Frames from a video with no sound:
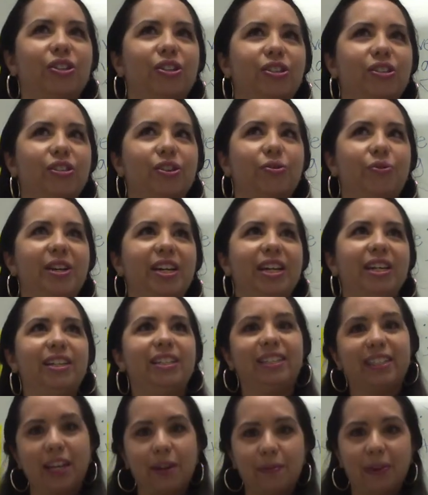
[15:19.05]
So we can
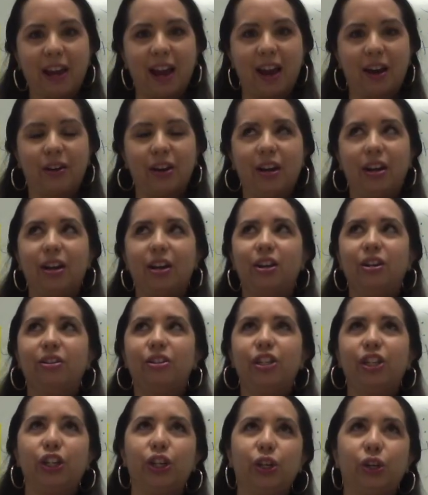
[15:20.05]
skip count.
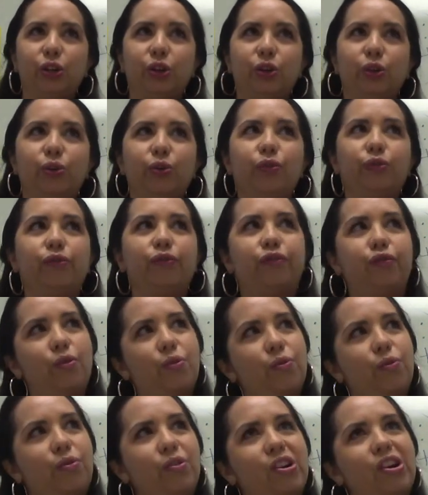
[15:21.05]
2,
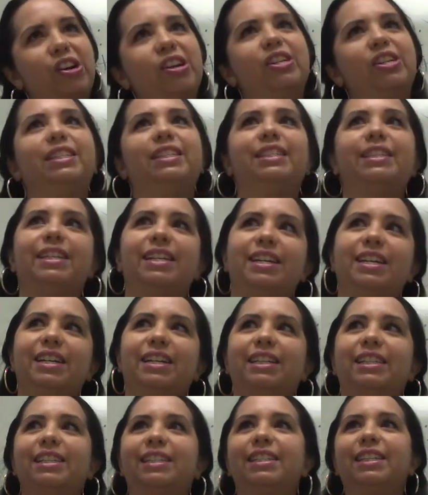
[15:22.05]
4,
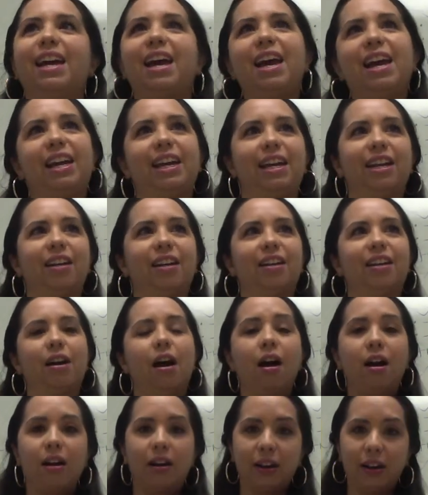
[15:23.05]
6, 8.
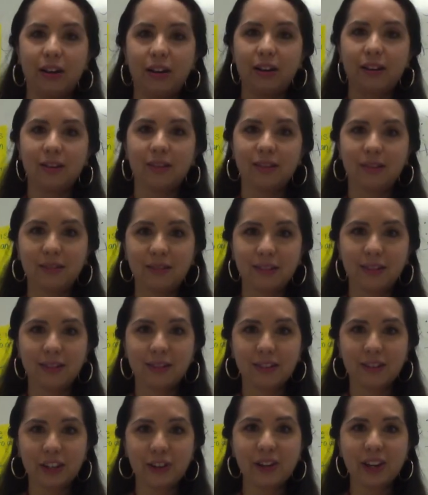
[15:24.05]

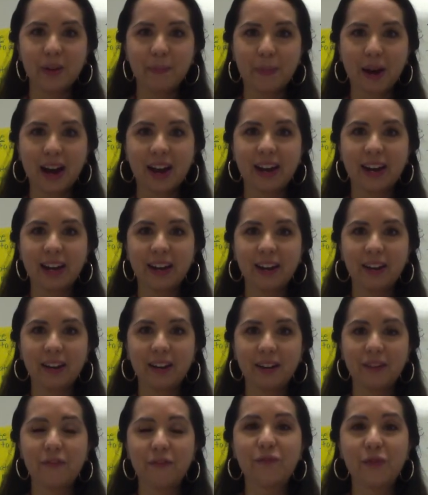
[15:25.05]
You can buy
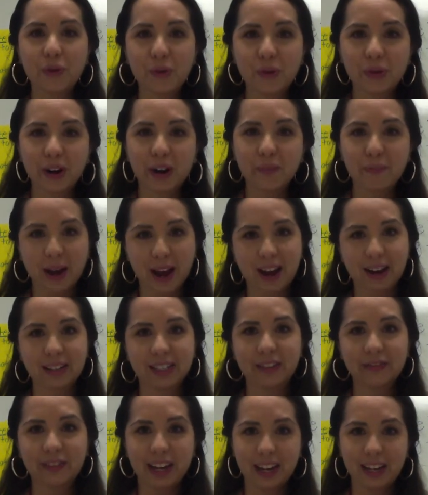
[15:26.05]
4 bags
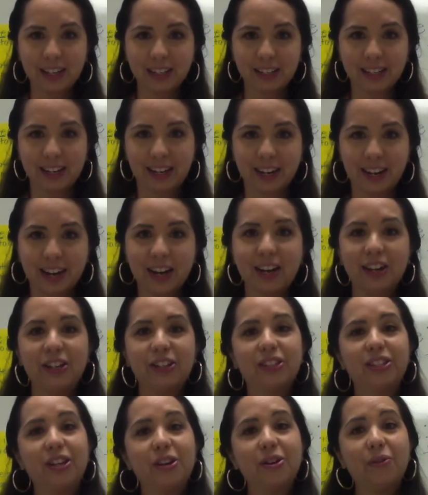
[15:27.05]
of candy.
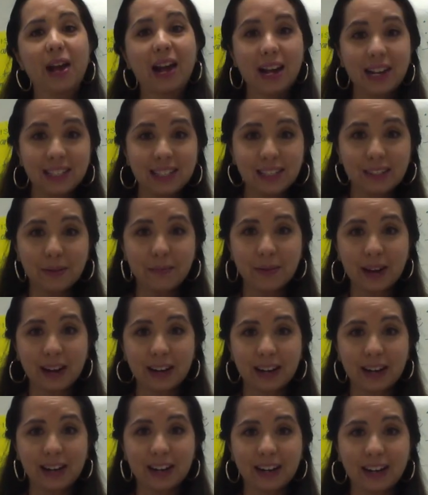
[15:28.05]
So
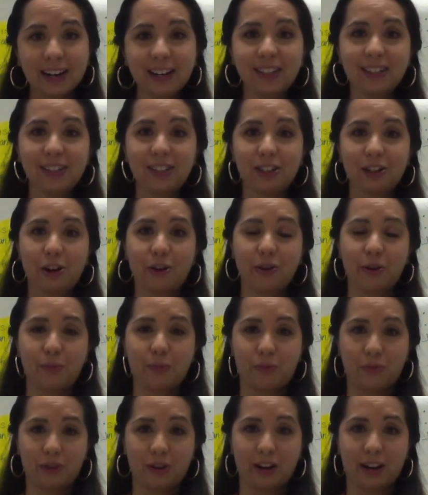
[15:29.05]
estimating is so
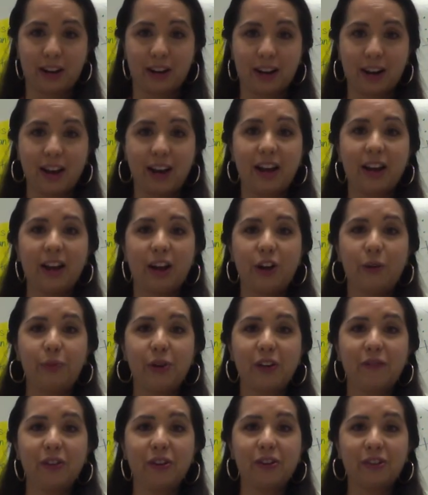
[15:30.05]
important. Hope you
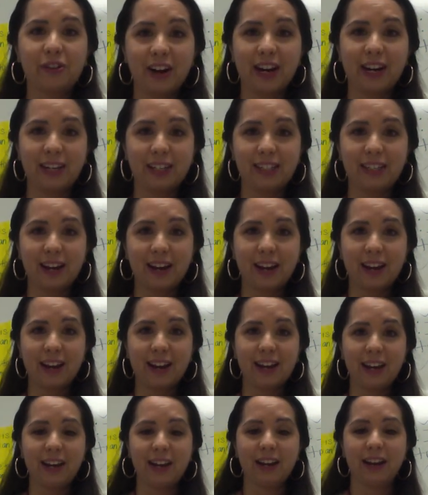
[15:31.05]
have a great
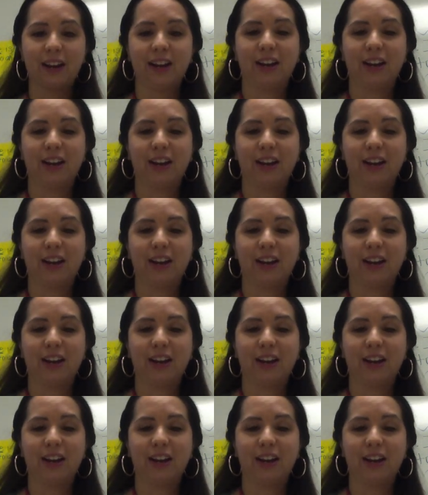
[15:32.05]
day.